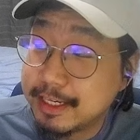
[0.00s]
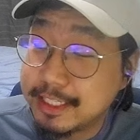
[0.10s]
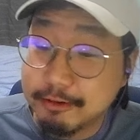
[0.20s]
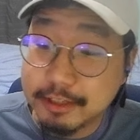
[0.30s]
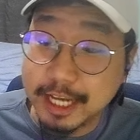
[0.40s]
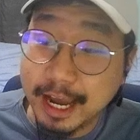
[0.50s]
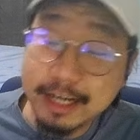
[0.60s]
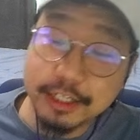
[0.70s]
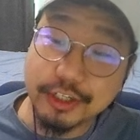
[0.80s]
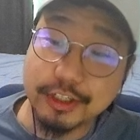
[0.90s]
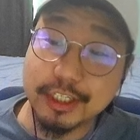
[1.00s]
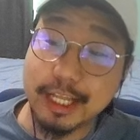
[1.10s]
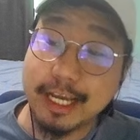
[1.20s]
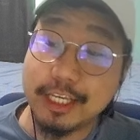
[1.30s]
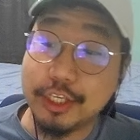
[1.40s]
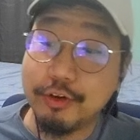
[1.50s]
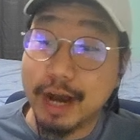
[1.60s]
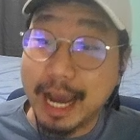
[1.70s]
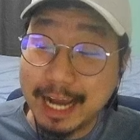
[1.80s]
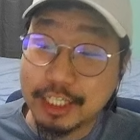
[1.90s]
So it's kind of just like, you
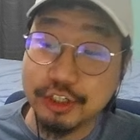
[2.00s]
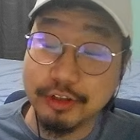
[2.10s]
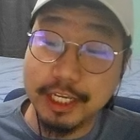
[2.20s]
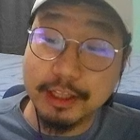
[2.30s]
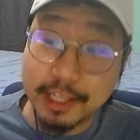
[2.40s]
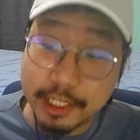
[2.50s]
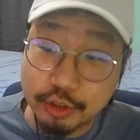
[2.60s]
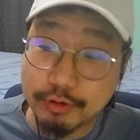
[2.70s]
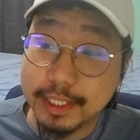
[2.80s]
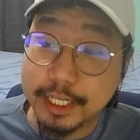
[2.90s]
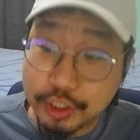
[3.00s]
actually literally